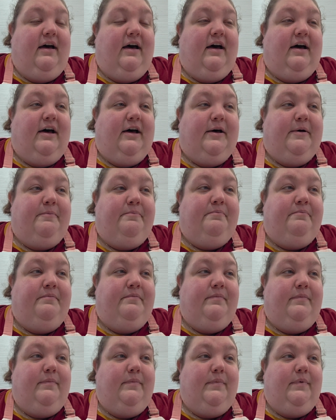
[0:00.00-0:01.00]

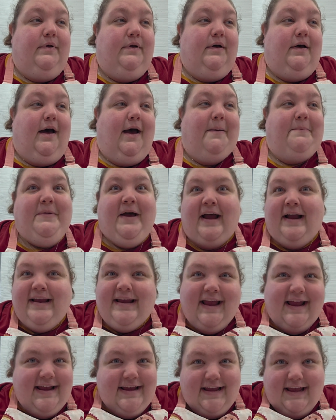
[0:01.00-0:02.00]
I'm not
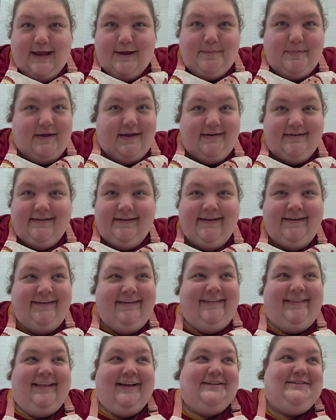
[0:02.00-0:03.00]
gatekeeping,
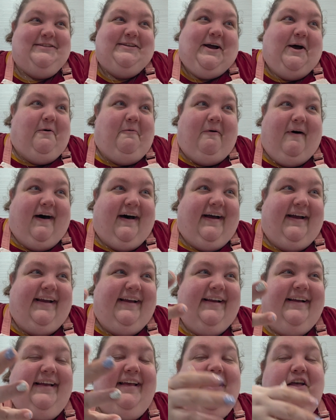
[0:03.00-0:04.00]
that's not
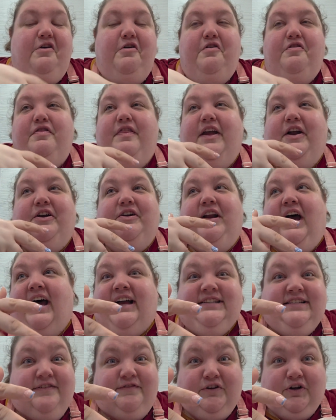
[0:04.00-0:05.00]
why. They're
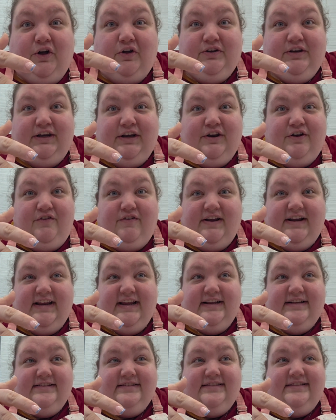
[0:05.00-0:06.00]
not difficult in
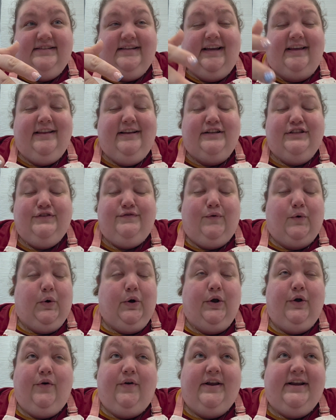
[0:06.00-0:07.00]
ingredients. I think it's
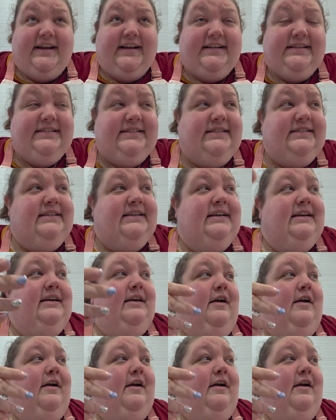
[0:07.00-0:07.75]
4 ingredients.